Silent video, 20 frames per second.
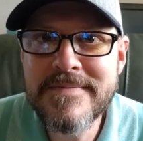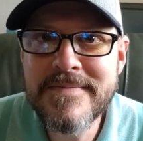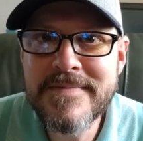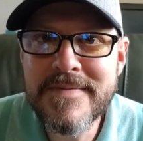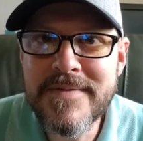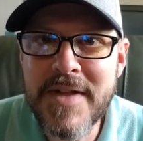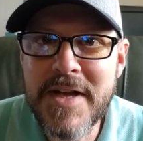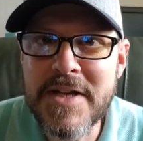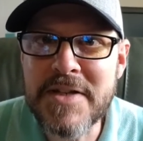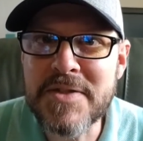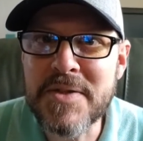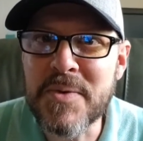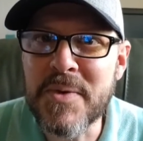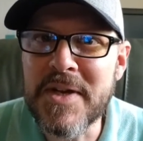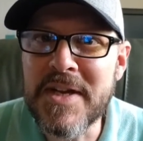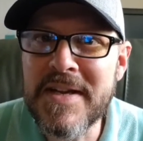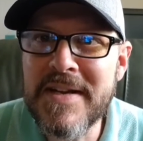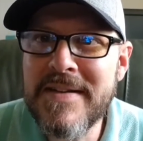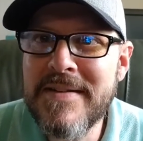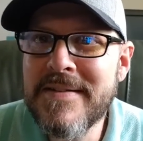Thanks,
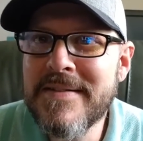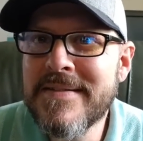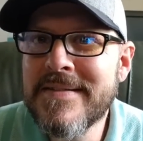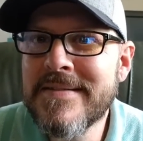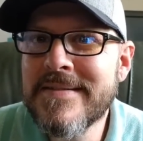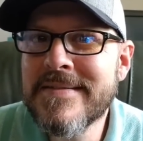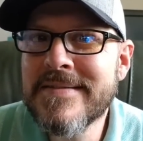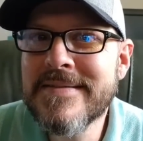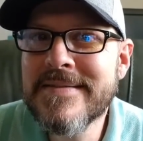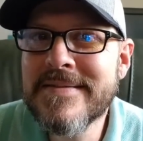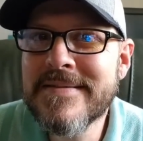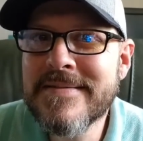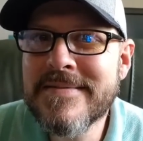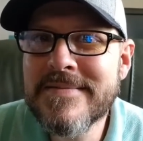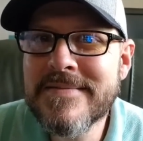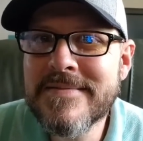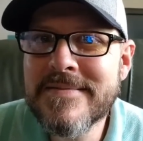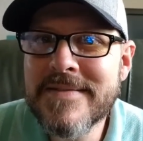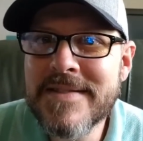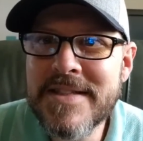Twiggy.
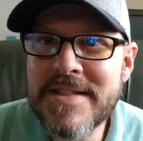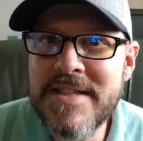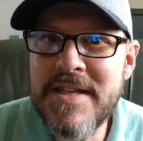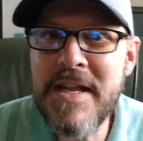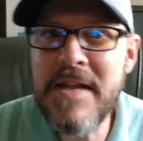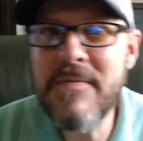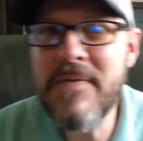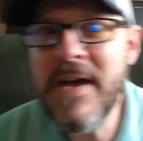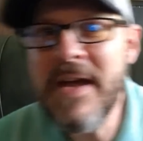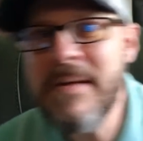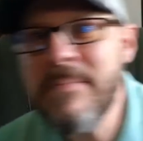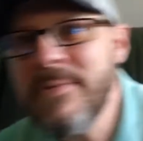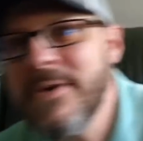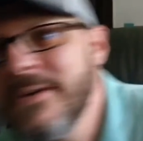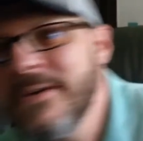Sneak vape.